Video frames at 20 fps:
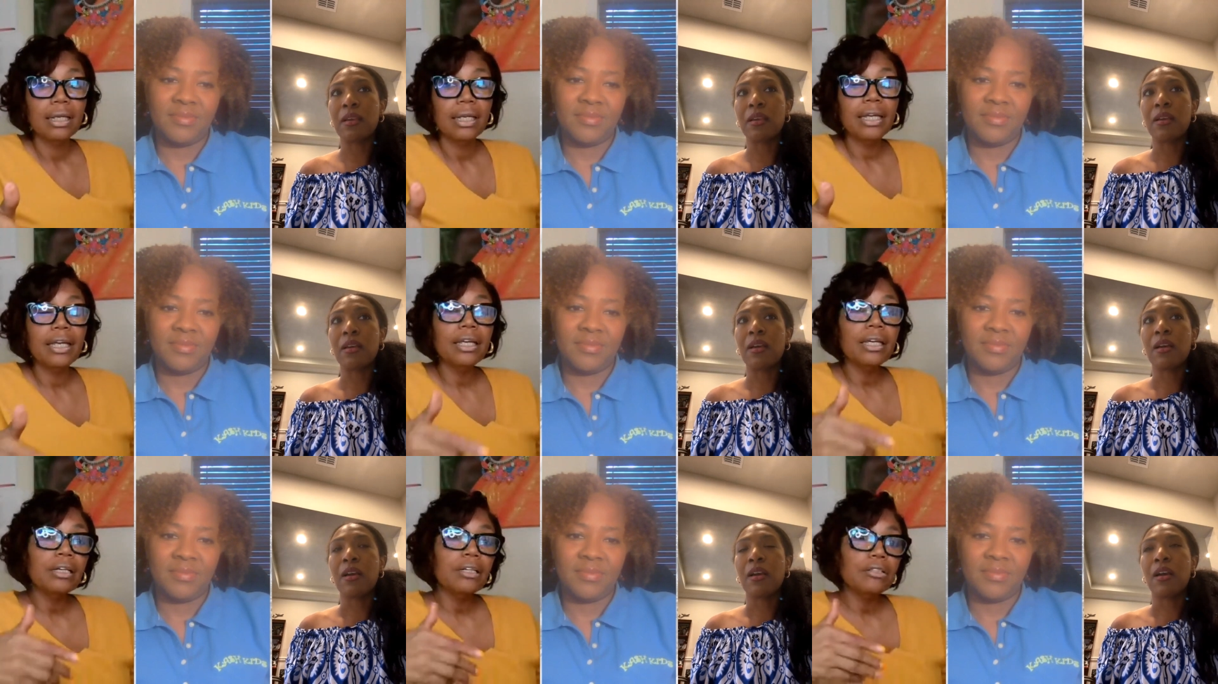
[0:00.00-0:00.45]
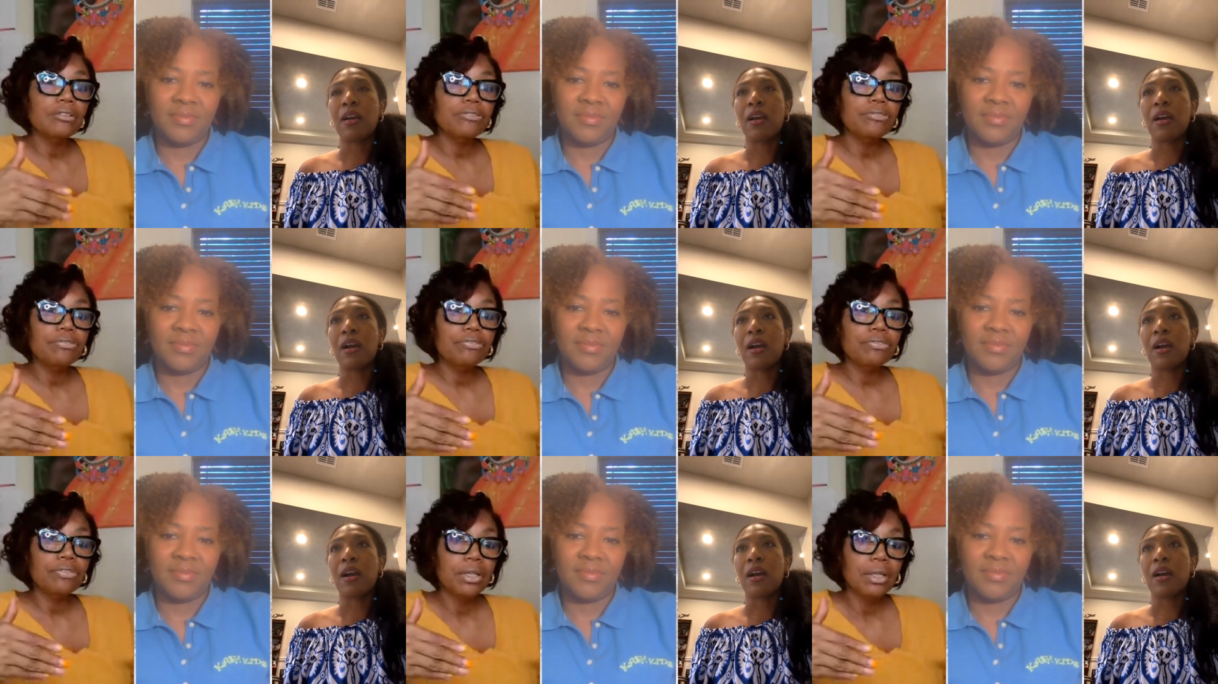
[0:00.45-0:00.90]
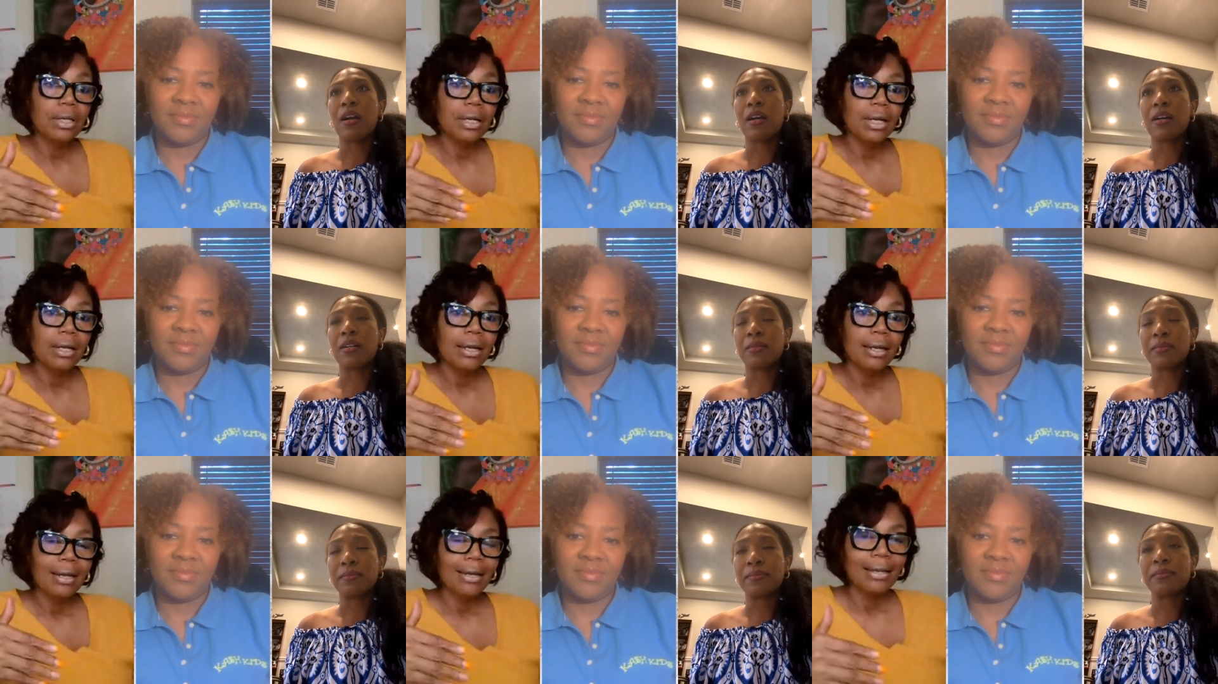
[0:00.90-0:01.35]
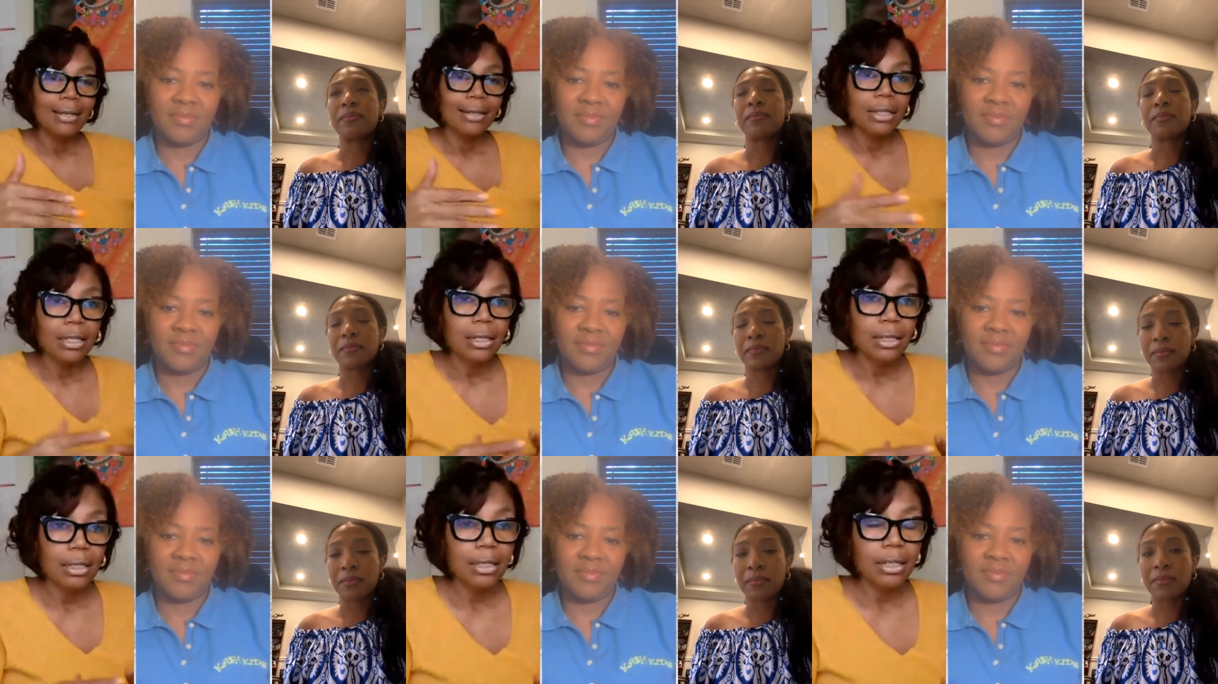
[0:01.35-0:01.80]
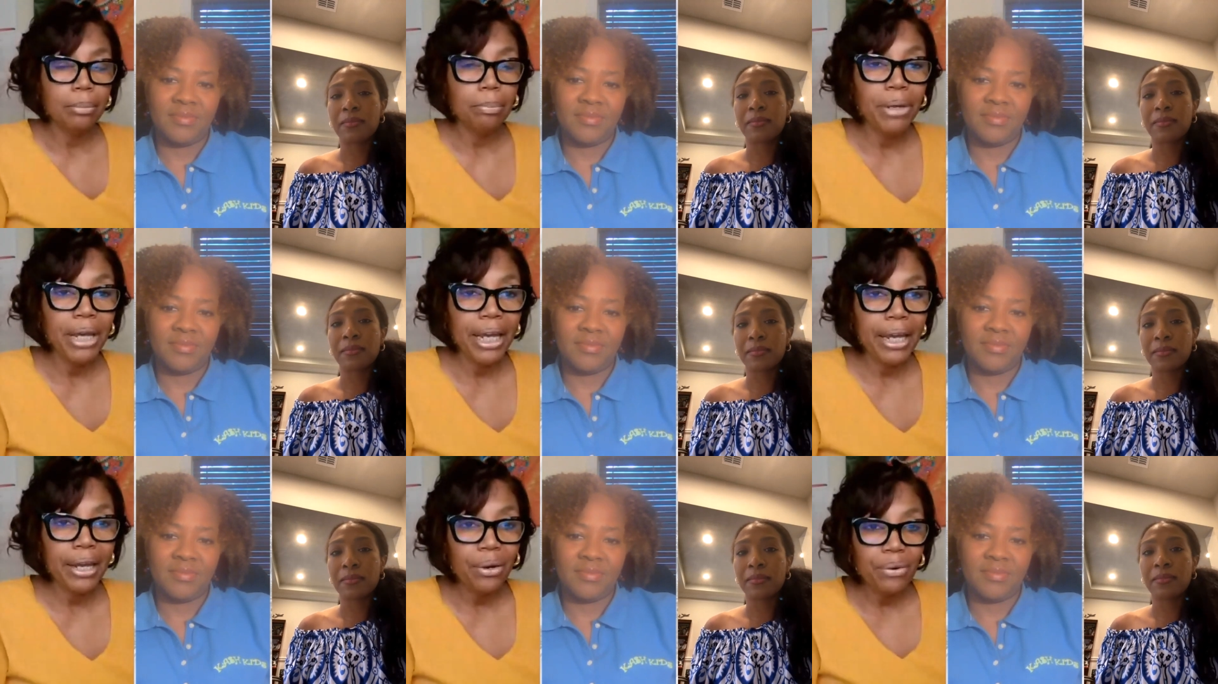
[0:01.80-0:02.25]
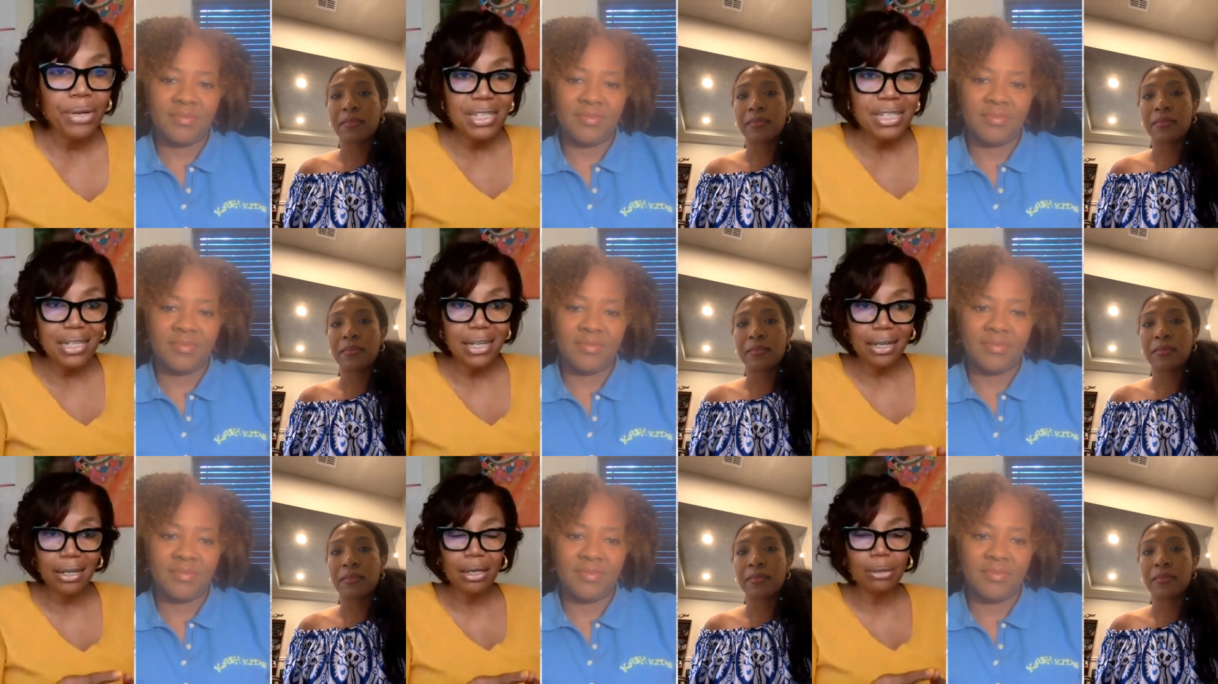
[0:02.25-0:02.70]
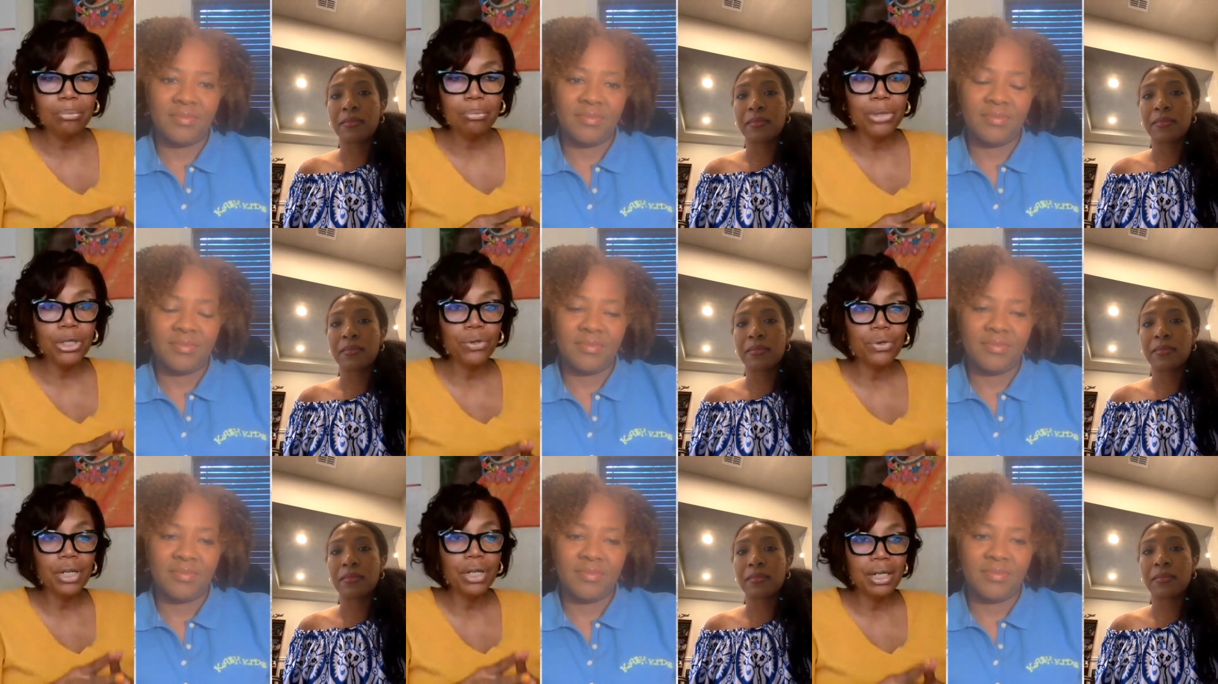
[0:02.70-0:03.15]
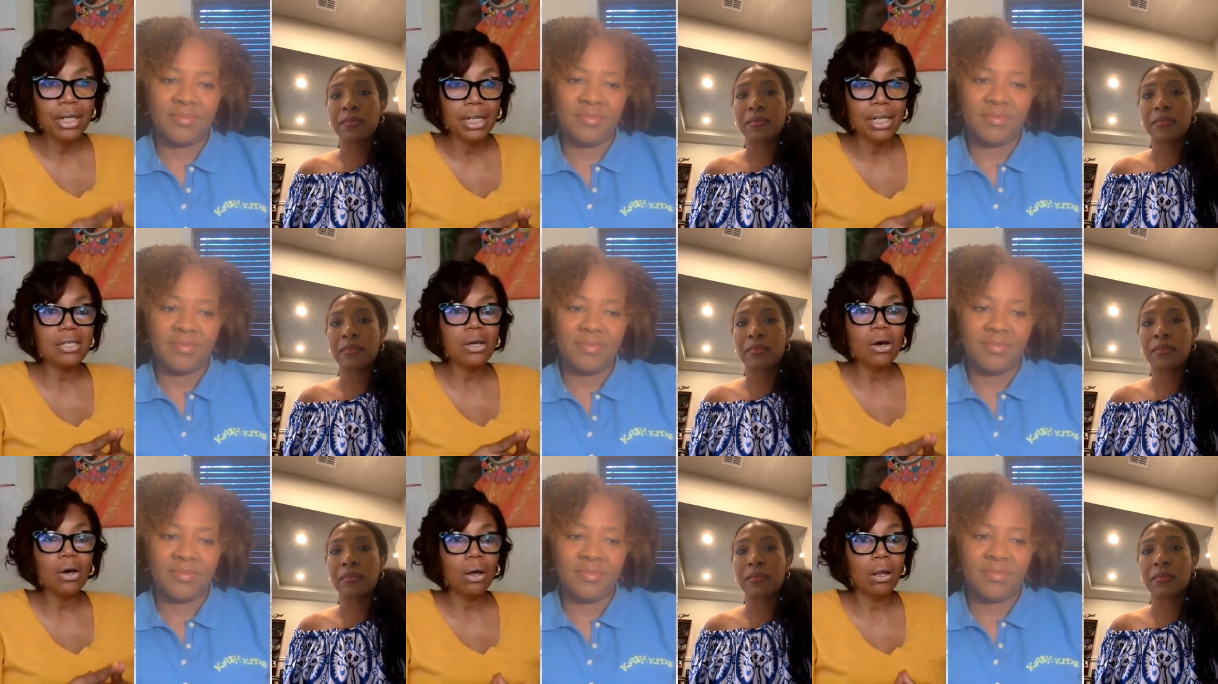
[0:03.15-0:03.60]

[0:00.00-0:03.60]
Speaker 1: if the parents and communities